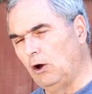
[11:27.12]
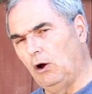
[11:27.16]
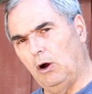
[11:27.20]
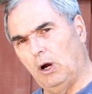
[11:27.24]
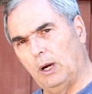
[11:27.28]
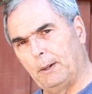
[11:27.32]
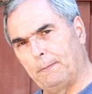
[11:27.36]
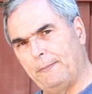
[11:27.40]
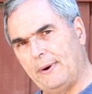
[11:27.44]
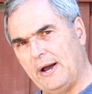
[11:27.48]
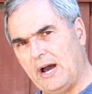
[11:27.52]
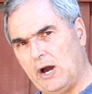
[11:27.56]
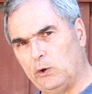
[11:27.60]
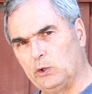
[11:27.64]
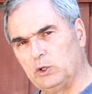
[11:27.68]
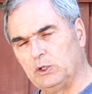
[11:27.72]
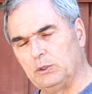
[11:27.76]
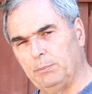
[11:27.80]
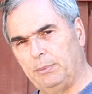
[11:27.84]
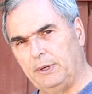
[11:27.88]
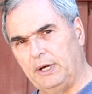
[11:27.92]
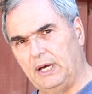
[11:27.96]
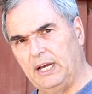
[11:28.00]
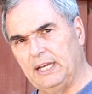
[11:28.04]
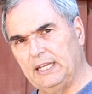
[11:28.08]
are
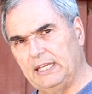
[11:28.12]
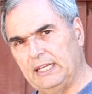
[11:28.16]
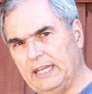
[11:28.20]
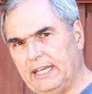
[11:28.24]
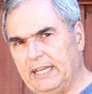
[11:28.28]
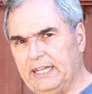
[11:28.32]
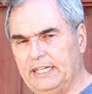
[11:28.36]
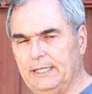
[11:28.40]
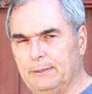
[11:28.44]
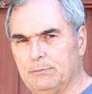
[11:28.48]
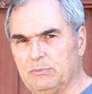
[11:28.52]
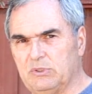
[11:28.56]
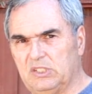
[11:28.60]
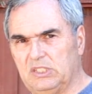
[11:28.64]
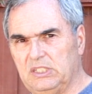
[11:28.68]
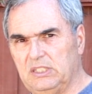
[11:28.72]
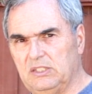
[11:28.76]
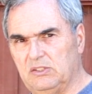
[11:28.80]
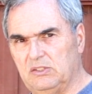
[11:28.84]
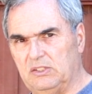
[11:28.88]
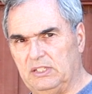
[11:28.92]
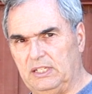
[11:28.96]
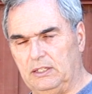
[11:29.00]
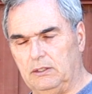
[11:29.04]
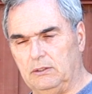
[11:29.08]
powered by
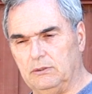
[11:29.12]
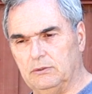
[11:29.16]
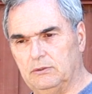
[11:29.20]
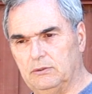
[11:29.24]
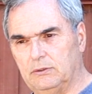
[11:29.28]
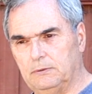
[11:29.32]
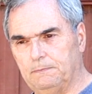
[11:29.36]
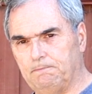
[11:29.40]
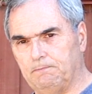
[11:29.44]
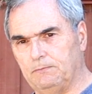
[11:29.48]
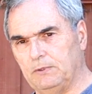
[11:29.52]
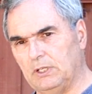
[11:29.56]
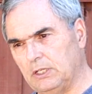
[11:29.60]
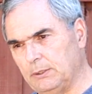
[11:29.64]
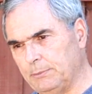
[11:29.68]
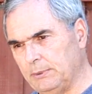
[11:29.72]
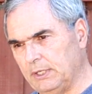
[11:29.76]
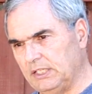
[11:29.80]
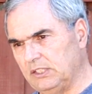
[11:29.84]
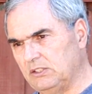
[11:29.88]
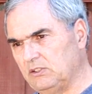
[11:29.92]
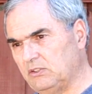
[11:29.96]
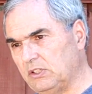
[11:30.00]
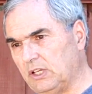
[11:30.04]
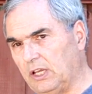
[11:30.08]
NMC cells. Now you
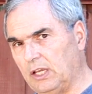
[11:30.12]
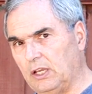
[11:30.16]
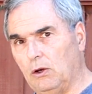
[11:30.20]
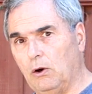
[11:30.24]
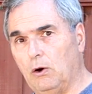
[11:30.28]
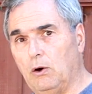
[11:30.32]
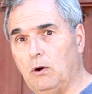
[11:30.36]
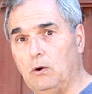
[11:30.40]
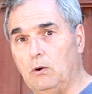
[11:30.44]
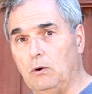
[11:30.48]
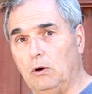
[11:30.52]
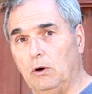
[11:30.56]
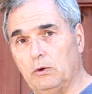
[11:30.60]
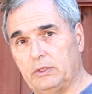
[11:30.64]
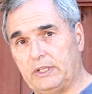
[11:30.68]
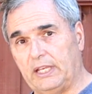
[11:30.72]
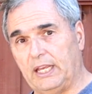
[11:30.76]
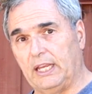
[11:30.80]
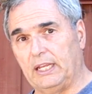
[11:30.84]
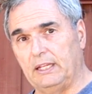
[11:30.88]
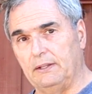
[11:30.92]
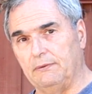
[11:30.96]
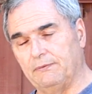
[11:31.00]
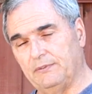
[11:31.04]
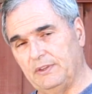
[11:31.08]
might say, oh,
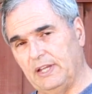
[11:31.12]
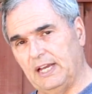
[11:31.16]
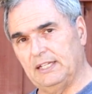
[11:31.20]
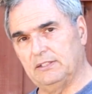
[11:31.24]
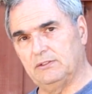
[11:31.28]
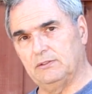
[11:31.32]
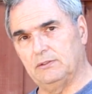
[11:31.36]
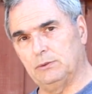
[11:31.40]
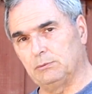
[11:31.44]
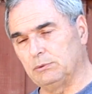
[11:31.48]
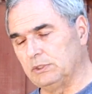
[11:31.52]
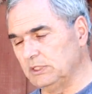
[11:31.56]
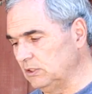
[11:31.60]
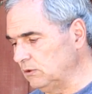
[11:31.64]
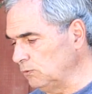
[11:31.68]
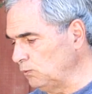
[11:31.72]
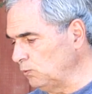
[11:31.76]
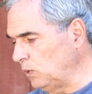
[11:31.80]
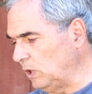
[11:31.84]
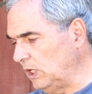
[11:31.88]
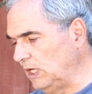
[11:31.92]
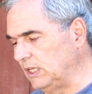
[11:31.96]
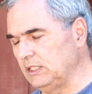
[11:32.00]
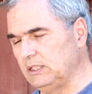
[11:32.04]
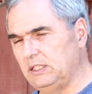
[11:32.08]
okay, that's the reason
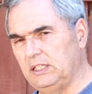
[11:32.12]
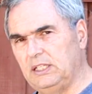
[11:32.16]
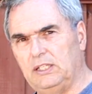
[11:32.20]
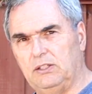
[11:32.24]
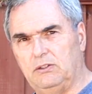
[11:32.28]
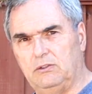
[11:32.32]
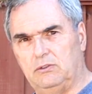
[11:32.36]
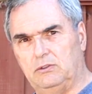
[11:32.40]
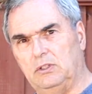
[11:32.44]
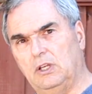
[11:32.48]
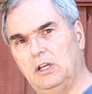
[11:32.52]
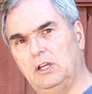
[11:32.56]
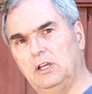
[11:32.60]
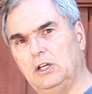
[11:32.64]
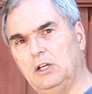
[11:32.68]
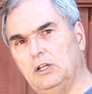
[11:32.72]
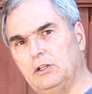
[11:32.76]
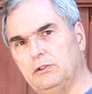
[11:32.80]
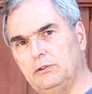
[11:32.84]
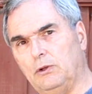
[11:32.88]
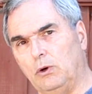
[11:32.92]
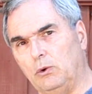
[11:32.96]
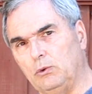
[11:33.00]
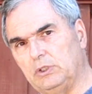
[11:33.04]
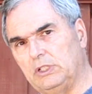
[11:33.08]
why these
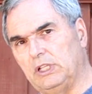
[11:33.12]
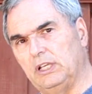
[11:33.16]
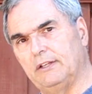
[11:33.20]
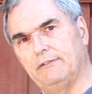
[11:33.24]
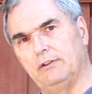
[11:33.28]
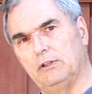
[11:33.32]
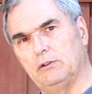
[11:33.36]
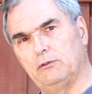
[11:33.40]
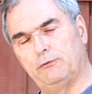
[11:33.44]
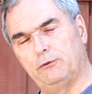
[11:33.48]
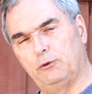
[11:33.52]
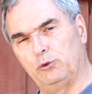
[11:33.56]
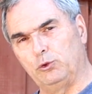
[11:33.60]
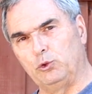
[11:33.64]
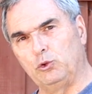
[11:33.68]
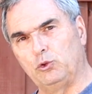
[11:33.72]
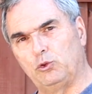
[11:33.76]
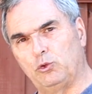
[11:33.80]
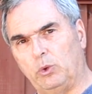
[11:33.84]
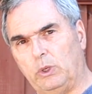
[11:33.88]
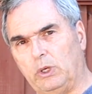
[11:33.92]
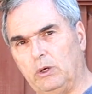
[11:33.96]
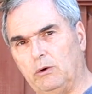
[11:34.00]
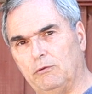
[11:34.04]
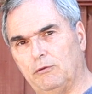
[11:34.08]
don't give you true
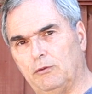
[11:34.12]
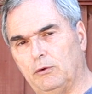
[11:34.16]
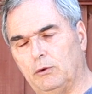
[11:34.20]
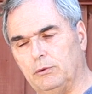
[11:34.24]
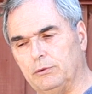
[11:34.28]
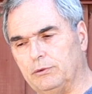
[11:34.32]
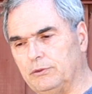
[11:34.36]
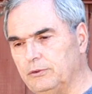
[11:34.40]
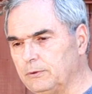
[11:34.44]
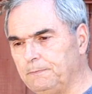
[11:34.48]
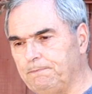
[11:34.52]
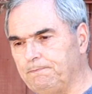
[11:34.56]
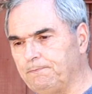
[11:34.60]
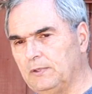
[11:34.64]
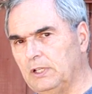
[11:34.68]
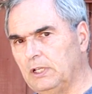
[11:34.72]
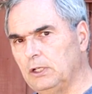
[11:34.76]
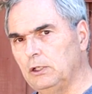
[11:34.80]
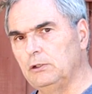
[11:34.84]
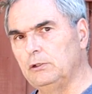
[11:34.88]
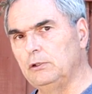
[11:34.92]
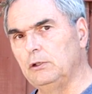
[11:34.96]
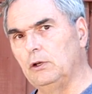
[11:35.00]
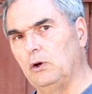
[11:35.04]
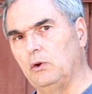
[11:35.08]
12 volts.
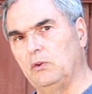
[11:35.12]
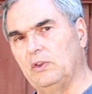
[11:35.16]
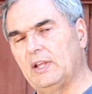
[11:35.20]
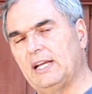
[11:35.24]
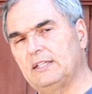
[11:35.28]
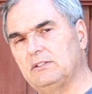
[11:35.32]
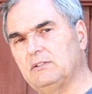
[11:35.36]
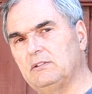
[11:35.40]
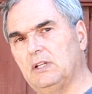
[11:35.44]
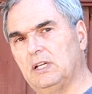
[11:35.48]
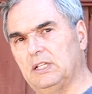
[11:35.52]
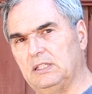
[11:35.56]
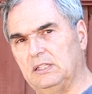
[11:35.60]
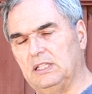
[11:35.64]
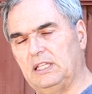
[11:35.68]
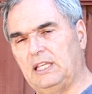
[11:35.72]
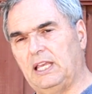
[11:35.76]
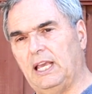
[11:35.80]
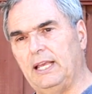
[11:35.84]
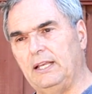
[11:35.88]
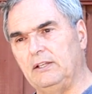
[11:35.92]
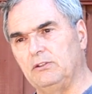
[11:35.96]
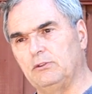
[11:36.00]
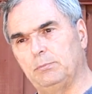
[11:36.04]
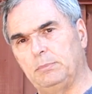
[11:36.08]
No, that's not the
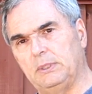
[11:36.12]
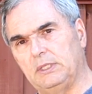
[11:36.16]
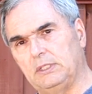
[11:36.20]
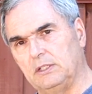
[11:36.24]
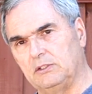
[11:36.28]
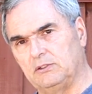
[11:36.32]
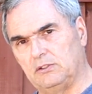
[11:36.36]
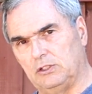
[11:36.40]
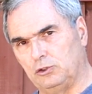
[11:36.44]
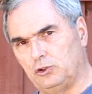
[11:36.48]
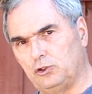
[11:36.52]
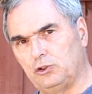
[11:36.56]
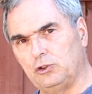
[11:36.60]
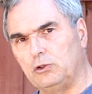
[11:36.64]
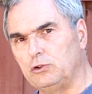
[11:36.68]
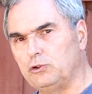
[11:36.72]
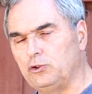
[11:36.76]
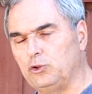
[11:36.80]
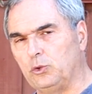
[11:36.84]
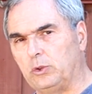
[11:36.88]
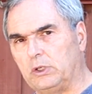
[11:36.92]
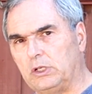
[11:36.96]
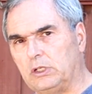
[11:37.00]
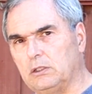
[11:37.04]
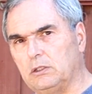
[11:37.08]
case, because I
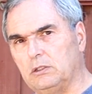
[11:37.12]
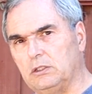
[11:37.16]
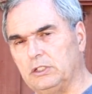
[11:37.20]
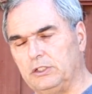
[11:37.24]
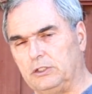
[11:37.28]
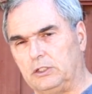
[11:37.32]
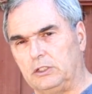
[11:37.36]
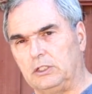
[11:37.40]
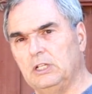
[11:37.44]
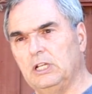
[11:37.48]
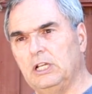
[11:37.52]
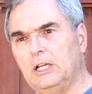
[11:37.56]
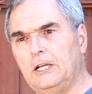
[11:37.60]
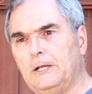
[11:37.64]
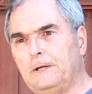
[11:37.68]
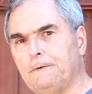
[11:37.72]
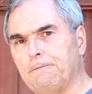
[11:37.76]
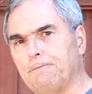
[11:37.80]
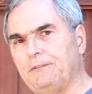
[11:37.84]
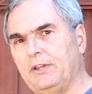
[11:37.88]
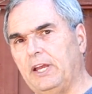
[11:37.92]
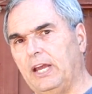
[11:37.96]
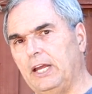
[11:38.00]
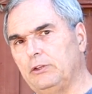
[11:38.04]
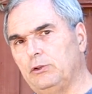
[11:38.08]
showed you earlier
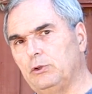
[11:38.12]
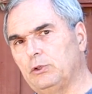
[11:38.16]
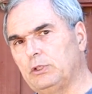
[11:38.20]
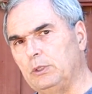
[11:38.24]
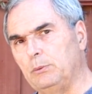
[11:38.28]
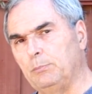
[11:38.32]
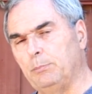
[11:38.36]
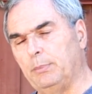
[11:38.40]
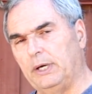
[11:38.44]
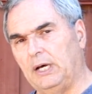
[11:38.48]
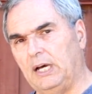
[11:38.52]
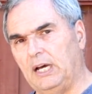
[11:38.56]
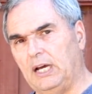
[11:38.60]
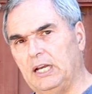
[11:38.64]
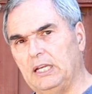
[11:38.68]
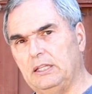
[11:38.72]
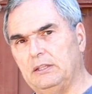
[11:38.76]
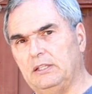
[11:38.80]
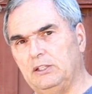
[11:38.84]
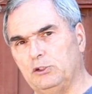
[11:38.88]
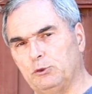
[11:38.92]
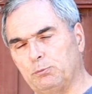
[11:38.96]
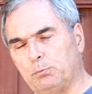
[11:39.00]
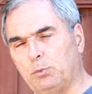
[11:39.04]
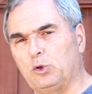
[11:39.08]
that you can buy
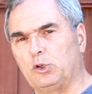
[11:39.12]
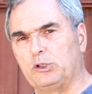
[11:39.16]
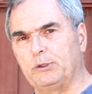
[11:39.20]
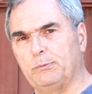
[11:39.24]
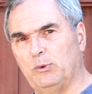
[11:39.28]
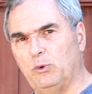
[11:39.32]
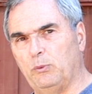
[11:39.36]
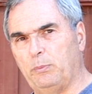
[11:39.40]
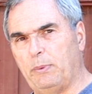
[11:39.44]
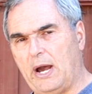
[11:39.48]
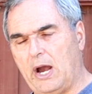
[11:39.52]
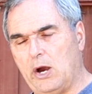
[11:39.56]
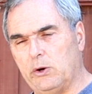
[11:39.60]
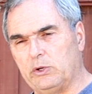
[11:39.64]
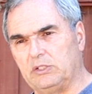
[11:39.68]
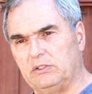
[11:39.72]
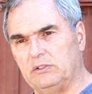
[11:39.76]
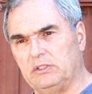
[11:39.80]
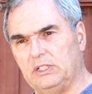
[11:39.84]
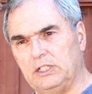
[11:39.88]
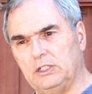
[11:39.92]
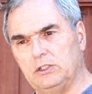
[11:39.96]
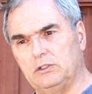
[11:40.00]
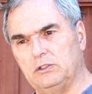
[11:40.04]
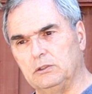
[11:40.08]
these portable power
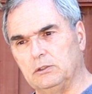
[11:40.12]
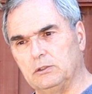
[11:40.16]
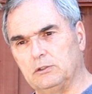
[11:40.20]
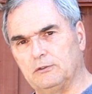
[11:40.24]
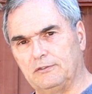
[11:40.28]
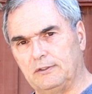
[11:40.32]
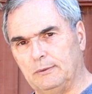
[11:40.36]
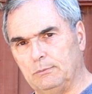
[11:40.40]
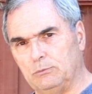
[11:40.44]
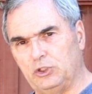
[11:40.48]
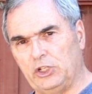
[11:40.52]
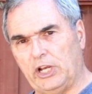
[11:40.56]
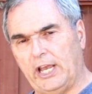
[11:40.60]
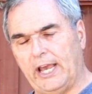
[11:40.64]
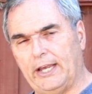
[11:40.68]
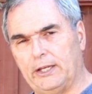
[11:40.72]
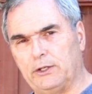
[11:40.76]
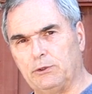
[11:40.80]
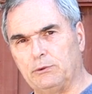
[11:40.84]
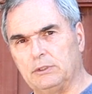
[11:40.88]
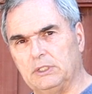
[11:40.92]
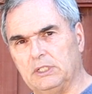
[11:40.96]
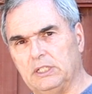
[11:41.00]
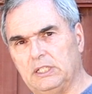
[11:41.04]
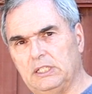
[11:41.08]
stations from
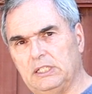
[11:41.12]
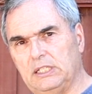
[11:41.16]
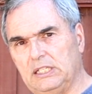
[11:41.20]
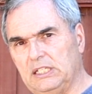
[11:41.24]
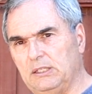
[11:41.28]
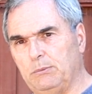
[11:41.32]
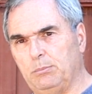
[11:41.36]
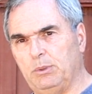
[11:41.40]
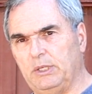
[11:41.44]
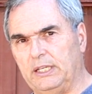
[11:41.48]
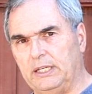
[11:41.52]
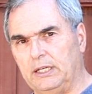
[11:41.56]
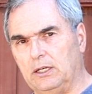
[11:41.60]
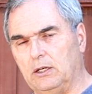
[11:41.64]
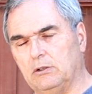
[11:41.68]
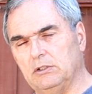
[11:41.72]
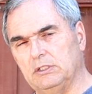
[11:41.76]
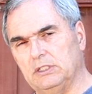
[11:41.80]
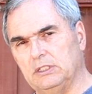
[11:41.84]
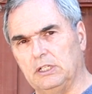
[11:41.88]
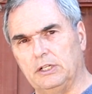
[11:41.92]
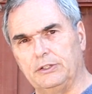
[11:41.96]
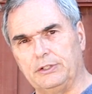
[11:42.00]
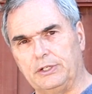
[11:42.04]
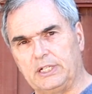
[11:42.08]
Jackery,
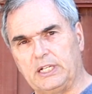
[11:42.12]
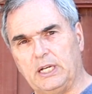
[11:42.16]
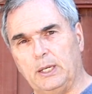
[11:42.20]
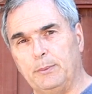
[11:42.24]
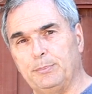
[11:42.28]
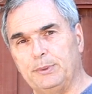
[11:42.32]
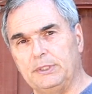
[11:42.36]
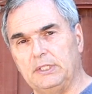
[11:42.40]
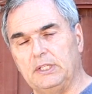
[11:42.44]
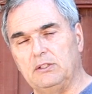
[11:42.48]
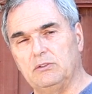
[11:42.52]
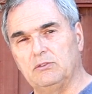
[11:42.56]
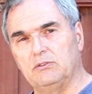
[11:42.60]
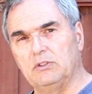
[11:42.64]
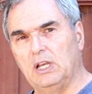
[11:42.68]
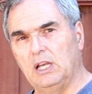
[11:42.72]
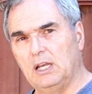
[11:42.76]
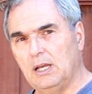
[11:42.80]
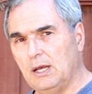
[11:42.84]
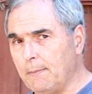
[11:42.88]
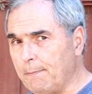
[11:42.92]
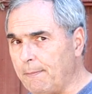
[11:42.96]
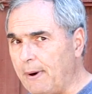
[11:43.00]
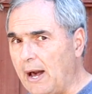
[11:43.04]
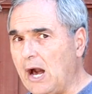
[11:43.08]
EBL, and other companies
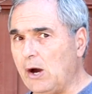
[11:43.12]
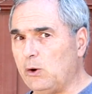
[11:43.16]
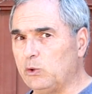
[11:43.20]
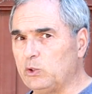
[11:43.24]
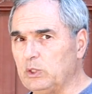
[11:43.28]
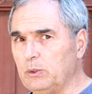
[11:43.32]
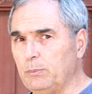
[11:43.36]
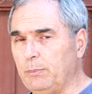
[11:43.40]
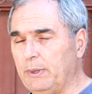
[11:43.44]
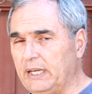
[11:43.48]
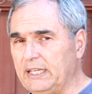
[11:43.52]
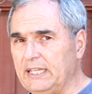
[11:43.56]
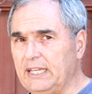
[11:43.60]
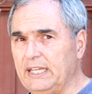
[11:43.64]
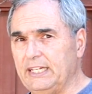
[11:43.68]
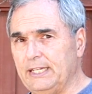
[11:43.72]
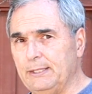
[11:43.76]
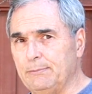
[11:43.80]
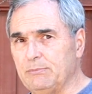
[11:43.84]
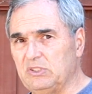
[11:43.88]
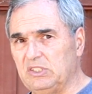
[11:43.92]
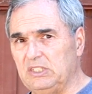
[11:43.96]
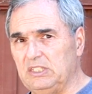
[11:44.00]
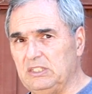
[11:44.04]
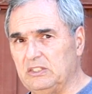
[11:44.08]
powered by
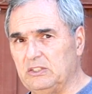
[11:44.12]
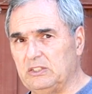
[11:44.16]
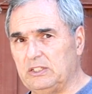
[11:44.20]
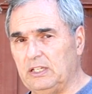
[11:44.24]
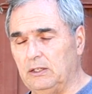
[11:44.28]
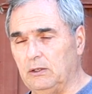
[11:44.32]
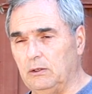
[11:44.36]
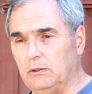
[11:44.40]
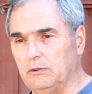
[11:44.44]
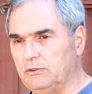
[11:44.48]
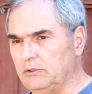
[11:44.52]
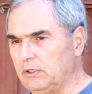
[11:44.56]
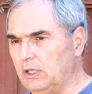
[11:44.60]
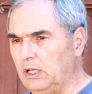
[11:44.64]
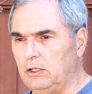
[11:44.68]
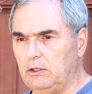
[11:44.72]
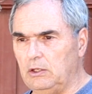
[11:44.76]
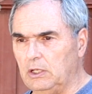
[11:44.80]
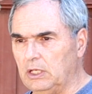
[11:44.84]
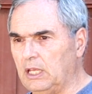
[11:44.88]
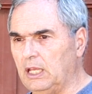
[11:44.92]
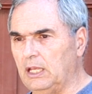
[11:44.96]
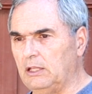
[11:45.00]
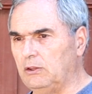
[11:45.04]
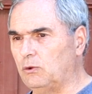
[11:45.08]
NMC cells, and
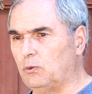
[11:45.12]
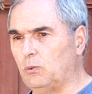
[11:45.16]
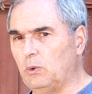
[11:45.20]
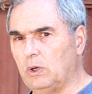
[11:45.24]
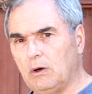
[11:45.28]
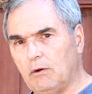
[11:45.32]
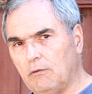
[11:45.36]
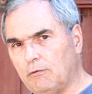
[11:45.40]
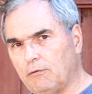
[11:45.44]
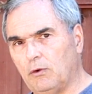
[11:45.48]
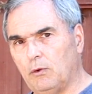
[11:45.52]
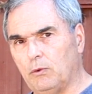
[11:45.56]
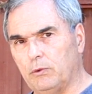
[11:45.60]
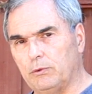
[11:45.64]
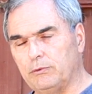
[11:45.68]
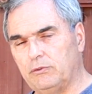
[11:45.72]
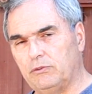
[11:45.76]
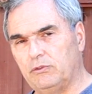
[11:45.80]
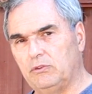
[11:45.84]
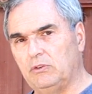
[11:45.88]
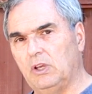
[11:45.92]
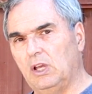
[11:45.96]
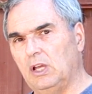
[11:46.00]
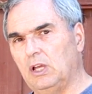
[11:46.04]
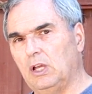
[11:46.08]
you get 12
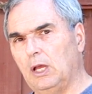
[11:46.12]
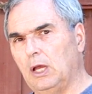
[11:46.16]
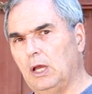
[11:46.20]
volts